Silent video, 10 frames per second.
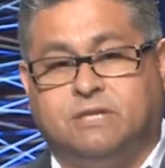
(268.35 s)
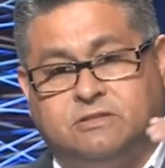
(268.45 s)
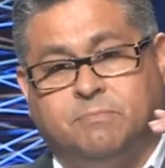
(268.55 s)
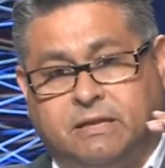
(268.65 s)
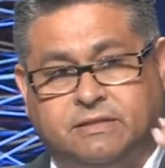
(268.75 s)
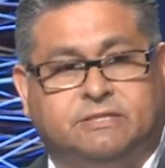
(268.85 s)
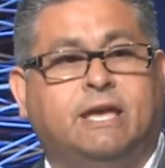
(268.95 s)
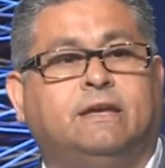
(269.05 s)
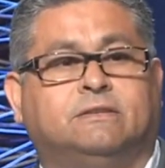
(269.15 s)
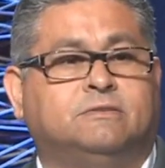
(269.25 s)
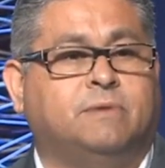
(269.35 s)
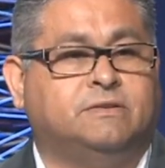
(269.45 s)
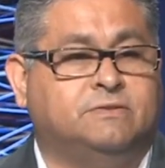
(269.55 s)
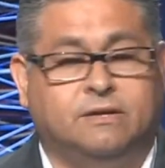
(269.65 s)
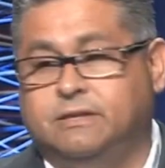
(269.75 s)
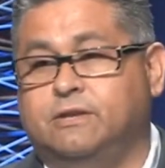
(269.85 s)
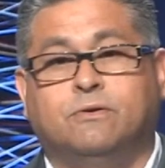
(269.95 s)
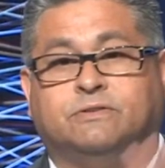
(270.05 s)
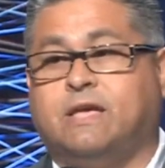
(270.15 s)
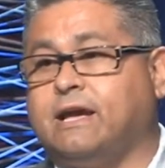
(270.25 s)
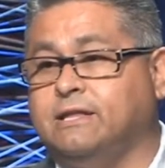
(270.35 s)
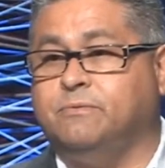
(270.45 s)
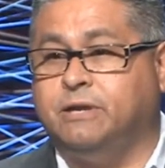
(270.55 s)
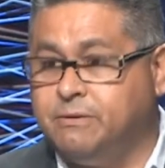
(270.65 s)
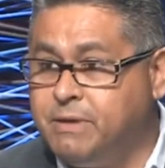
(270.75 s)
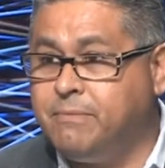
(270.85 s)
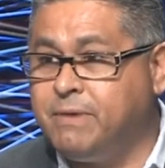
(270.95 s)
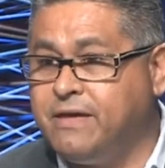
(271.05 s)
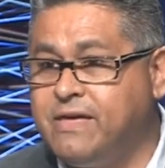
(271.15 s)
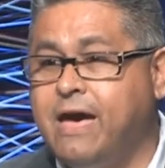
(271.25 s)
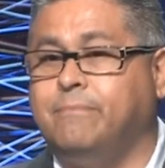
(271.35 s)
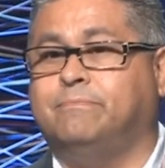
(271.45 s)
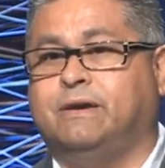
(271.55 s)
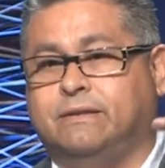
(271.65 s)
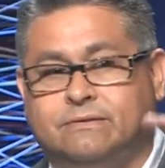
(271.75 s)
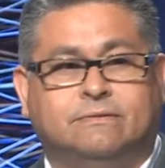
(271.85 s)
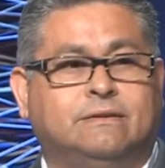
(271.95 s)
I was about to take it to my son. Didn't know exactly what he meant by that, but